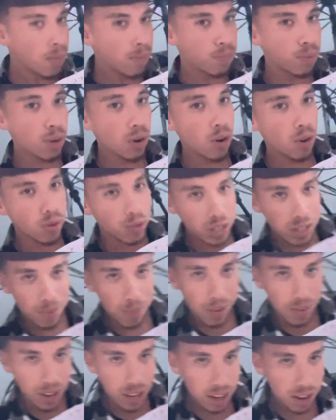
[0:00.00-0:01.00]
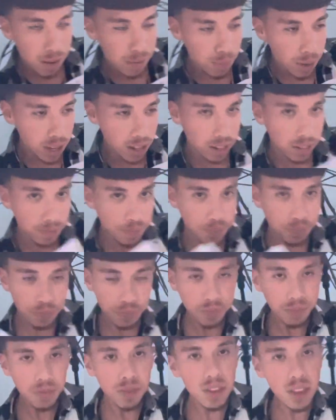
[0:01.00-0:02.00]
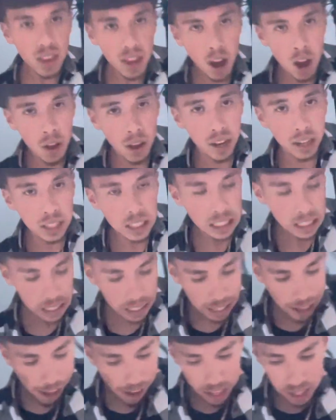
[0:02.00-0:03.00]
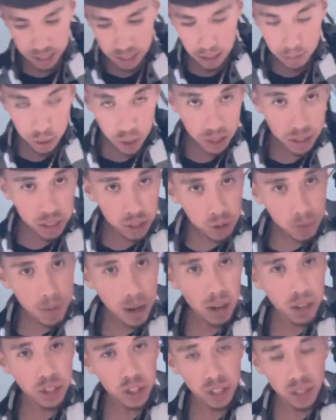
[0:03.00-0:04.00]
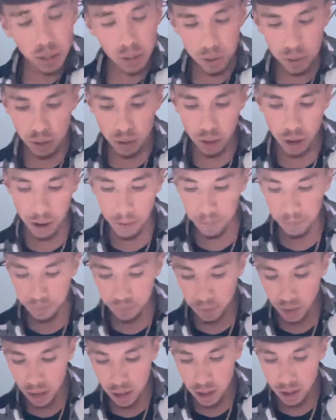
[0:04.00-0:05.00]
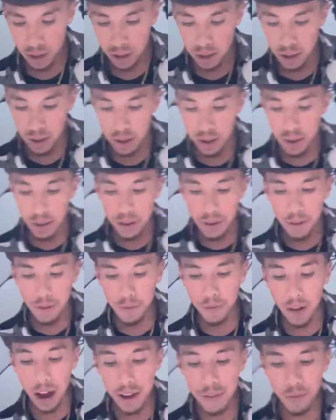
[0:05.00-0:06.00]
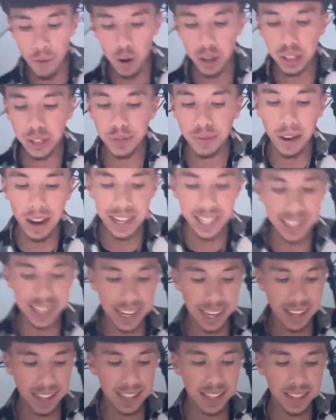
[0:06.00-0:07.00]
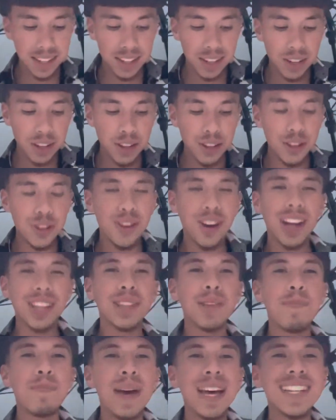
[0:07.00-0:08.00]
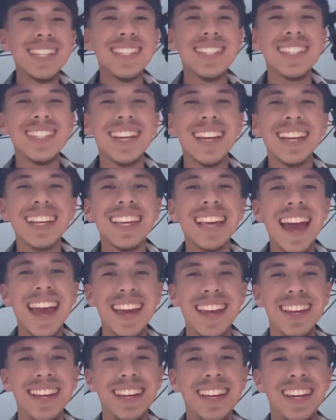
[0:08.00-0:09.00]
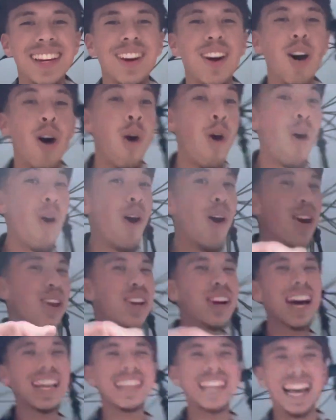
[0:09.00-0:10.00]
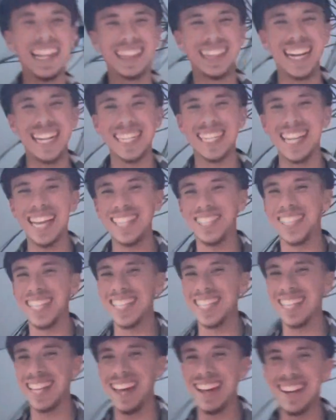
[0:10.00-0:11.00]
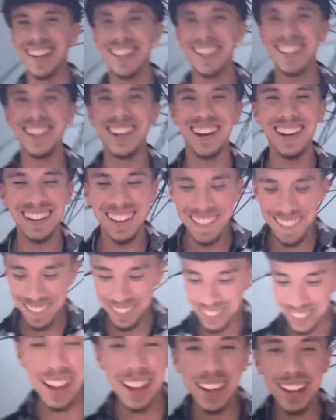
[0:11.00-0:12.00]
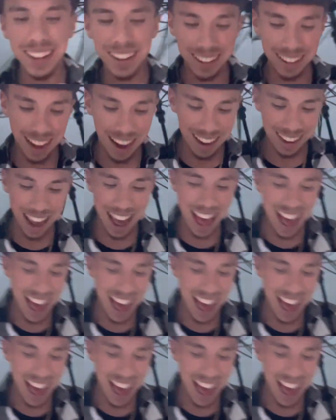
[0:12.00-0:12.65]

Bro, se me va la umbrella. Okay, it's because I'm trying to enjoy my hot Cheetos. Okay. 5'4 to 5'6. You got the best cake. Oh, you got that tres leches layer, you know? Nah, nah.